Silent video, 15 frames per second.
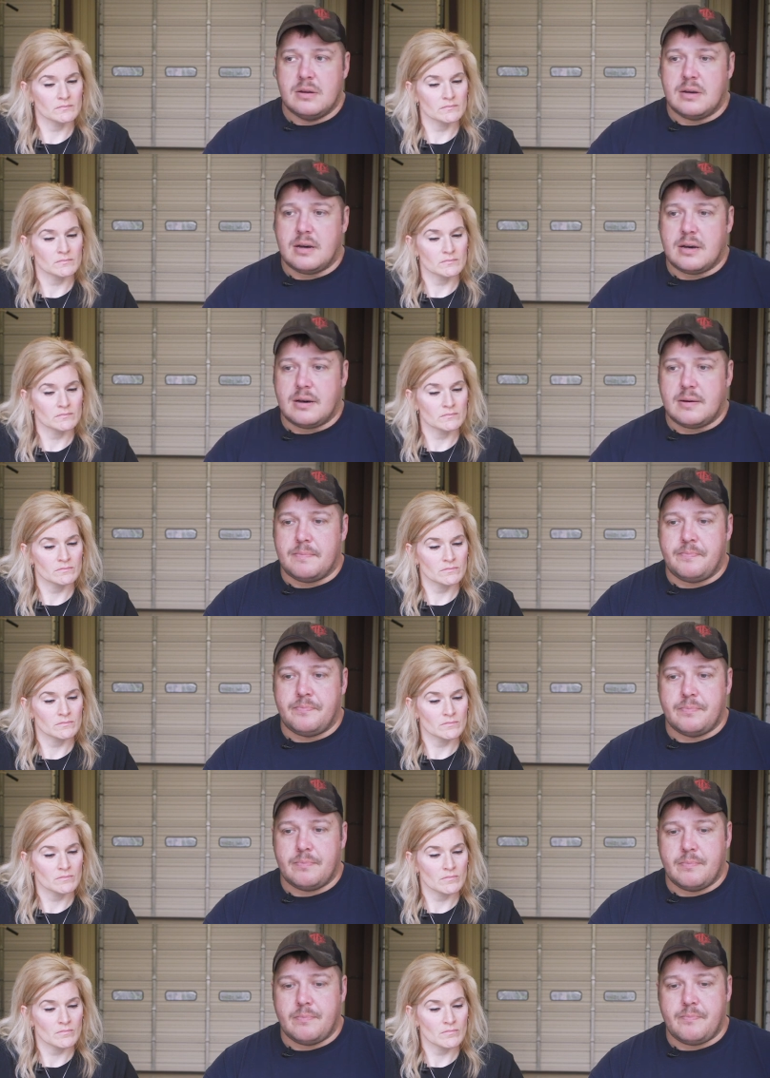Speaker 1: Um,
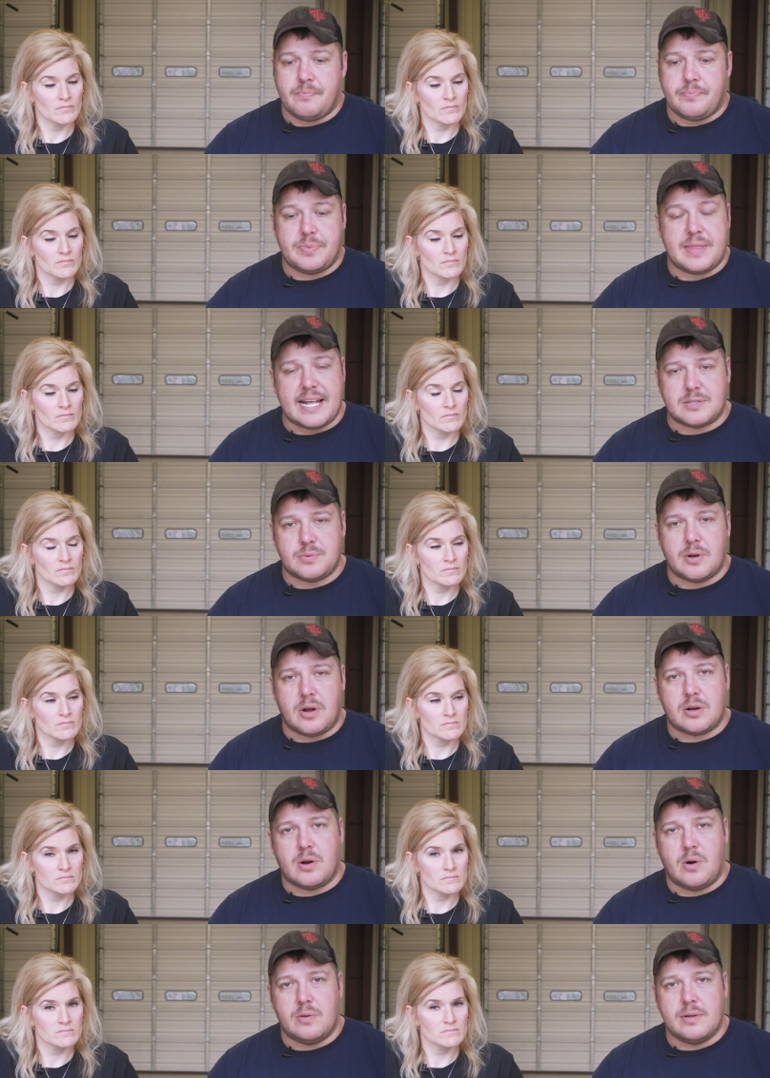that's what
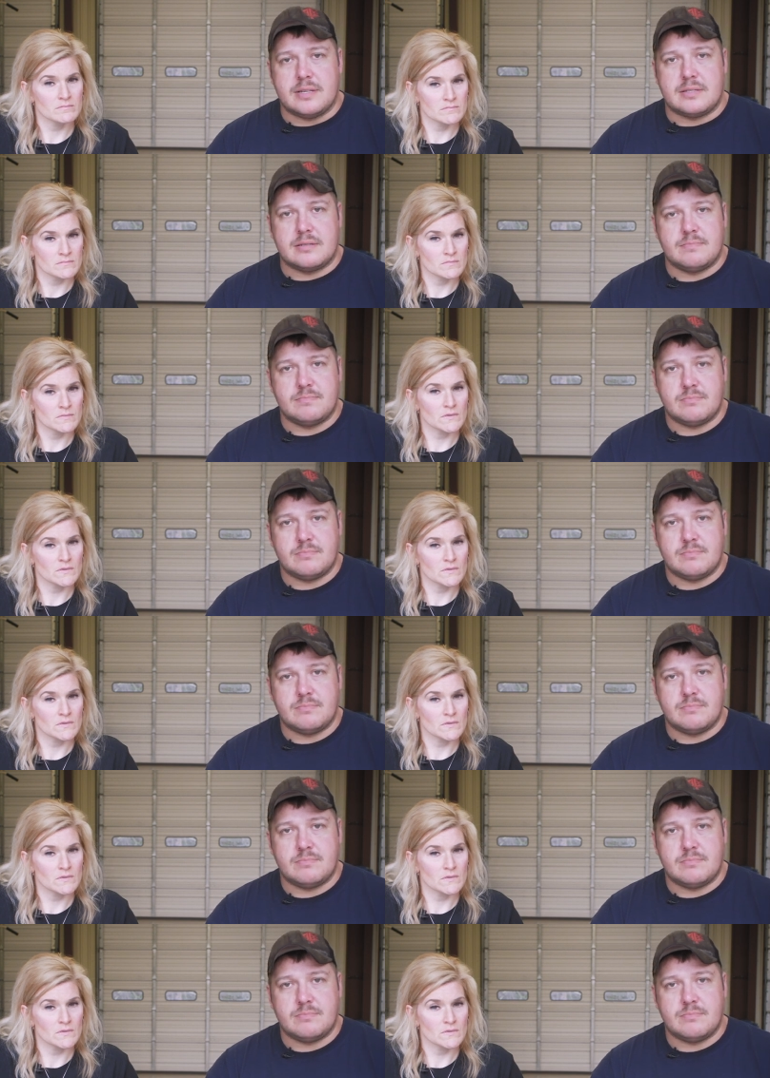our goal is: